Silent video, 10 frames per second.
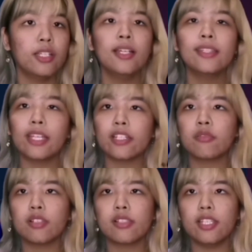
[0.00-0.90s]
next
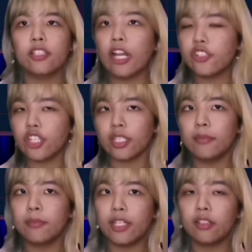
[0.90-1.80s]
was the tragic and
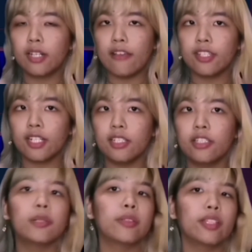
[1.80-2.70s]
biographical
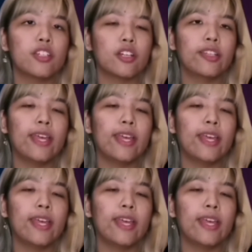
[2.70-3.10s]
interpretation,